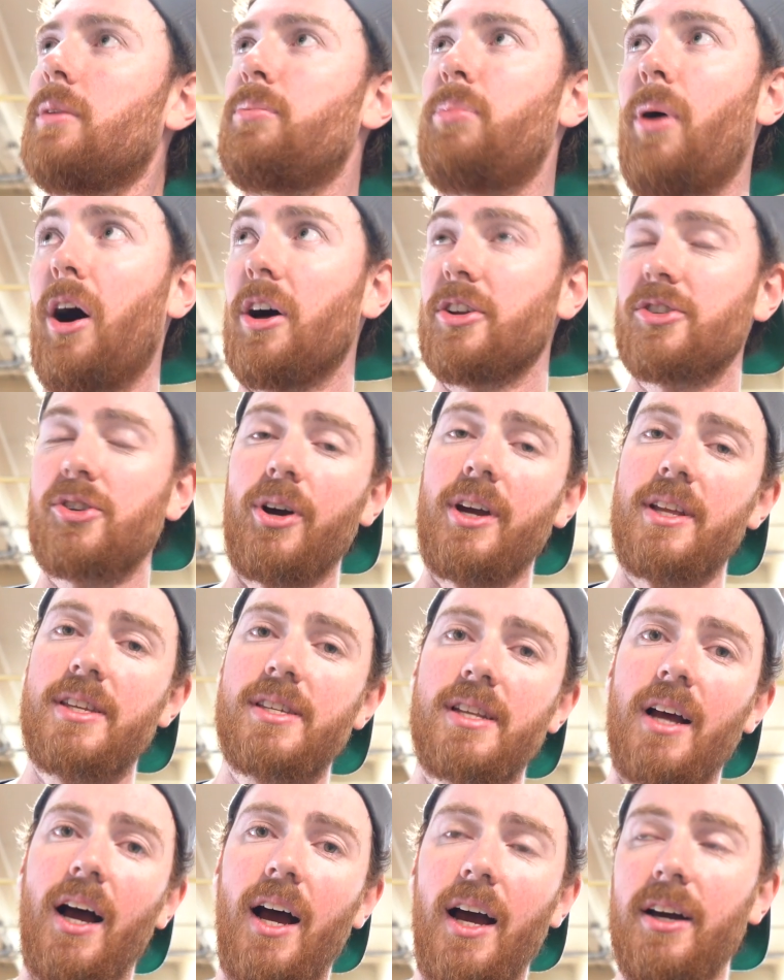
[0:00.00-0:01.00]
ball joint
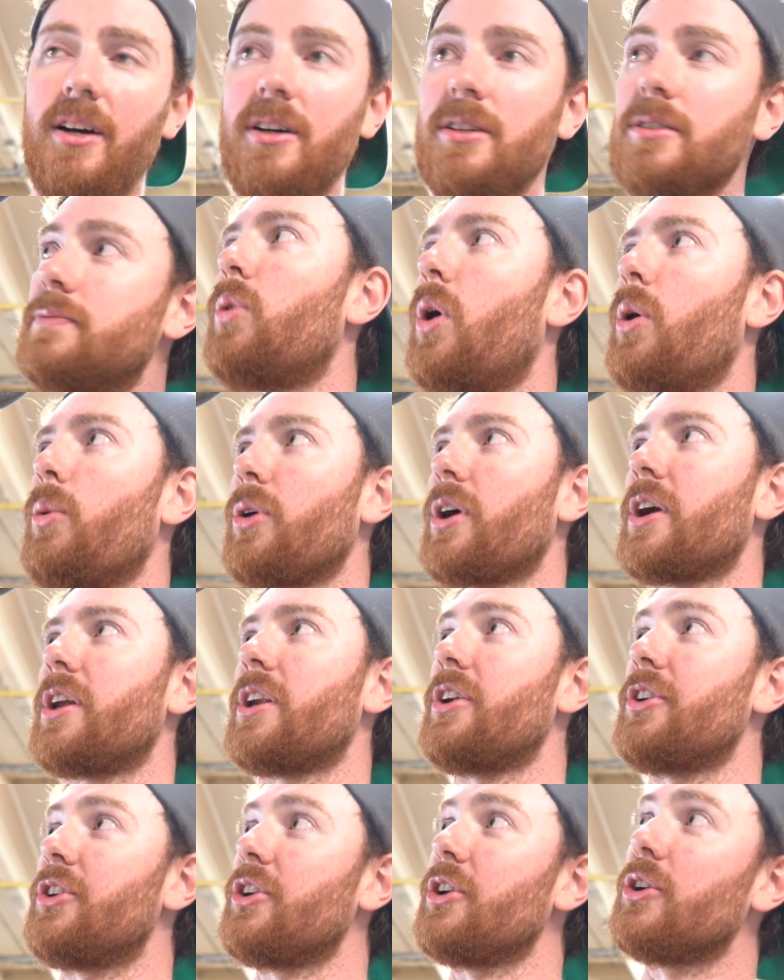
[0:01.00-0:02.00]
style, what we're going
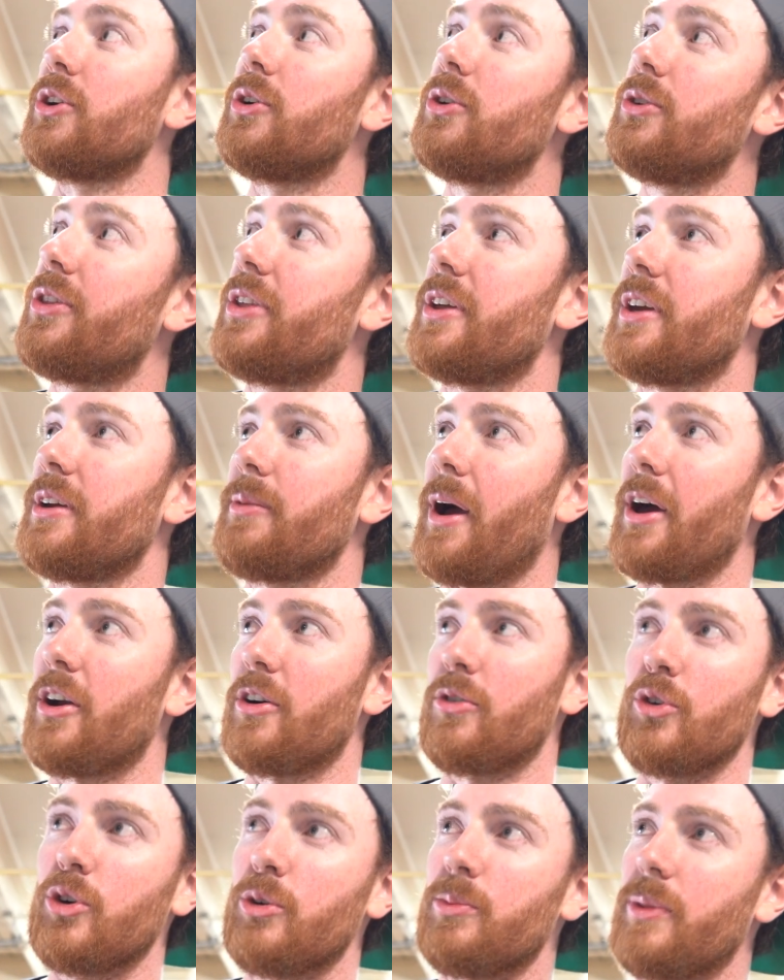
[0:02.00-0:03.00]
to do, the amount
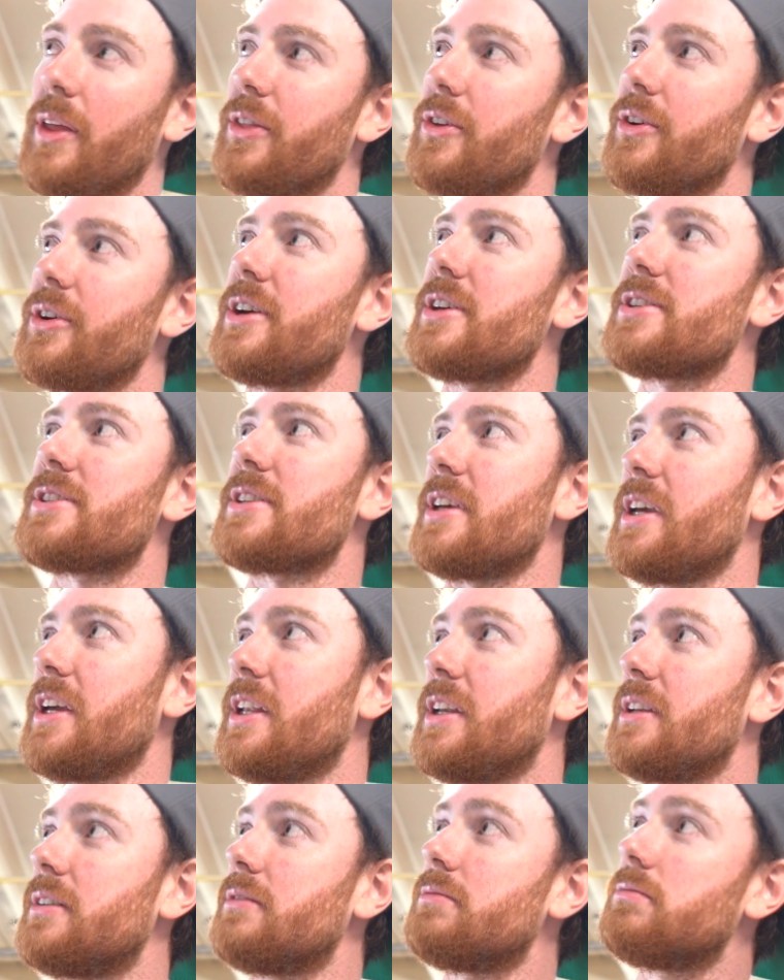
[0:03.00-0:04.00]
of room that there is in
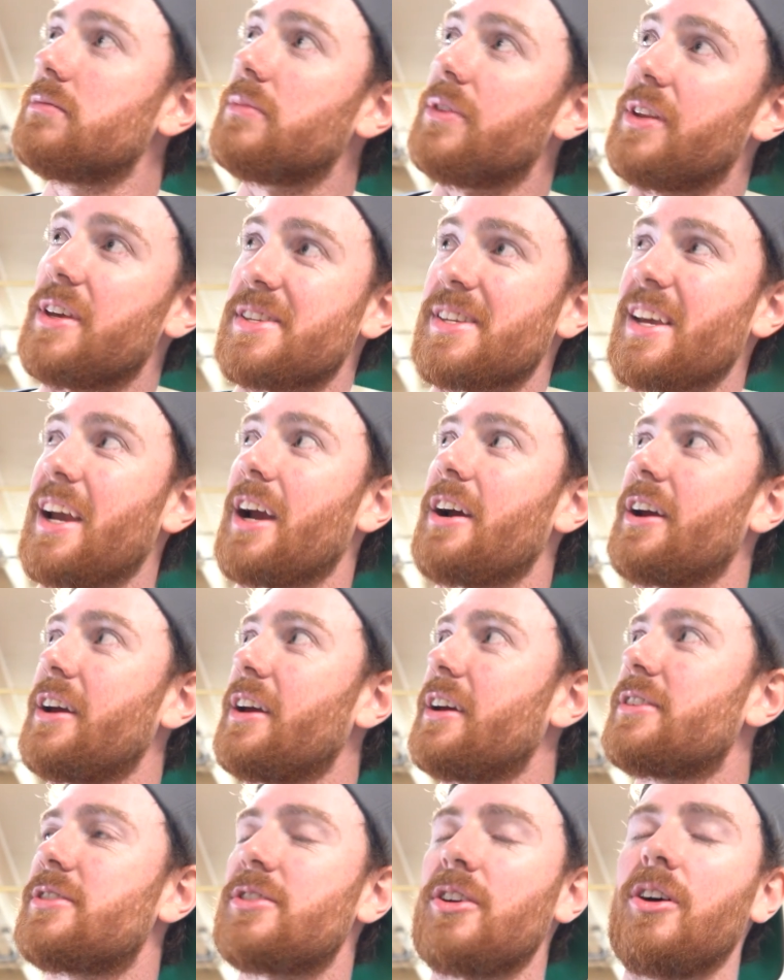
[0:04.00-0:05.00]
this
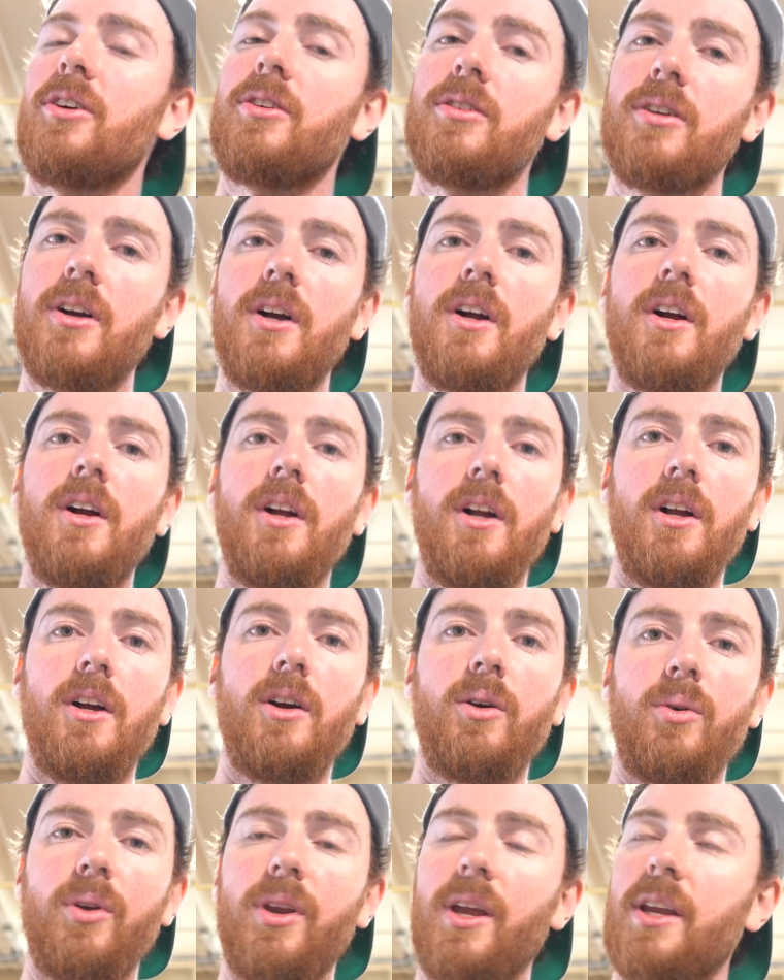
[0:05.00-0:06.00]
area. So
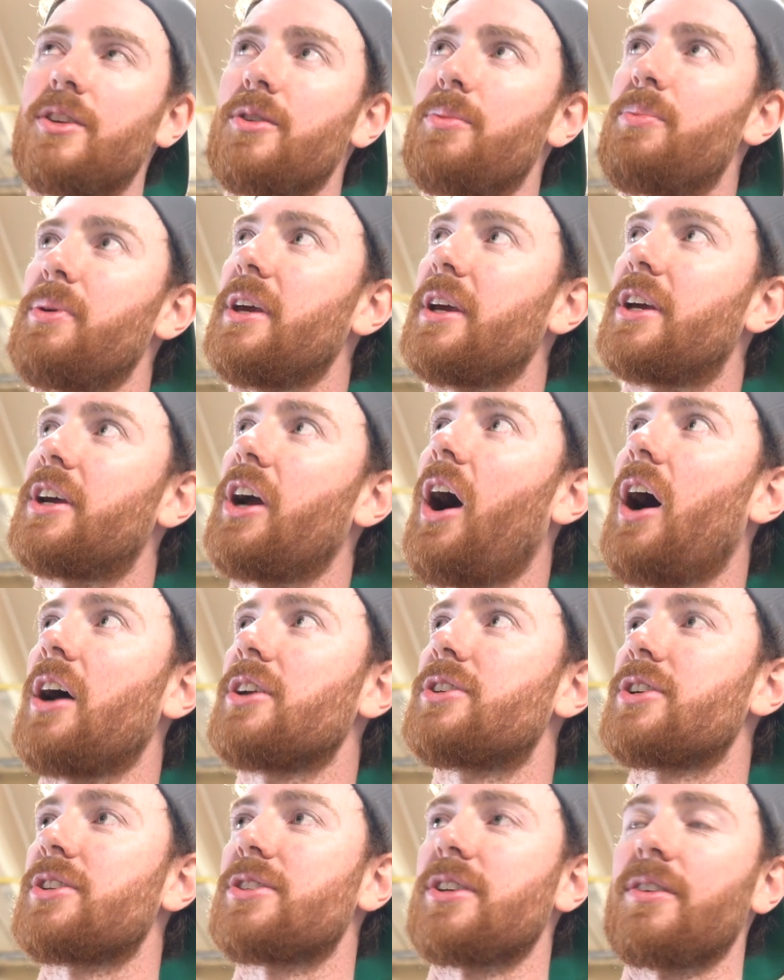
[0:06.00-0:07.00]
we need to be
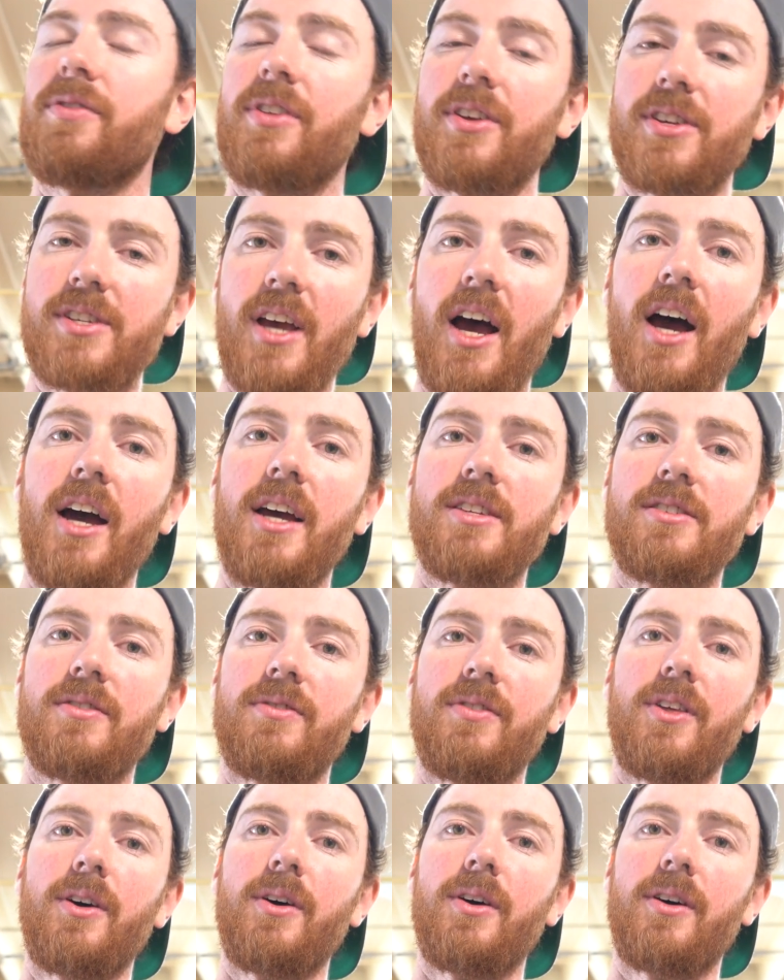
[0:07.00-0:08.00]
cautious of the size of
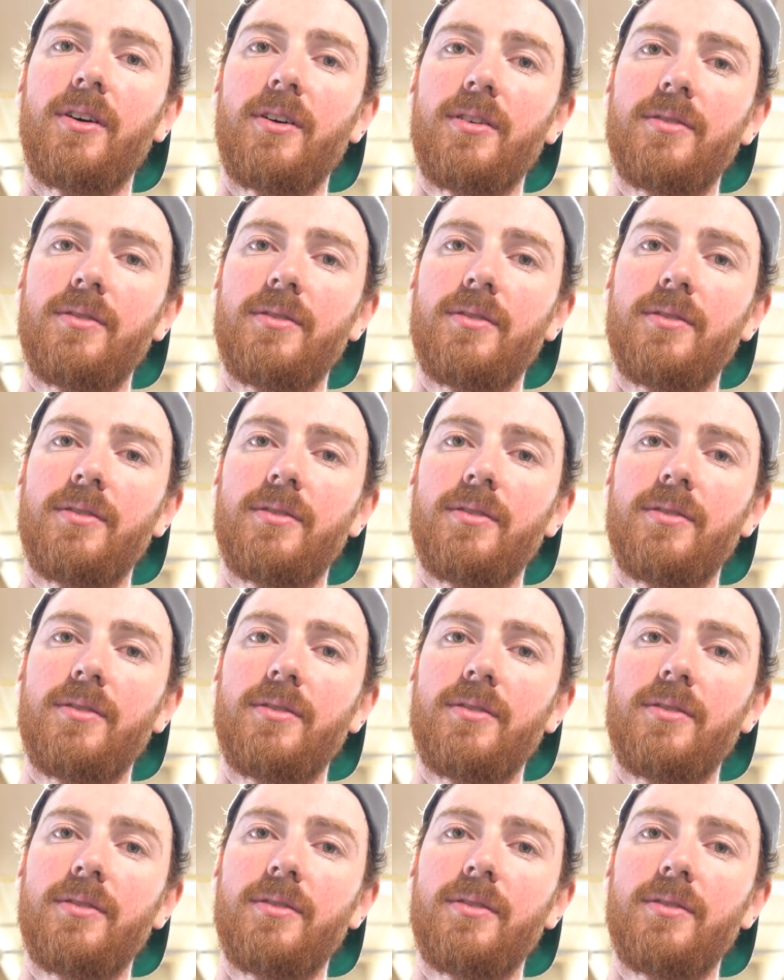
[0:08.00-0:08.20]
the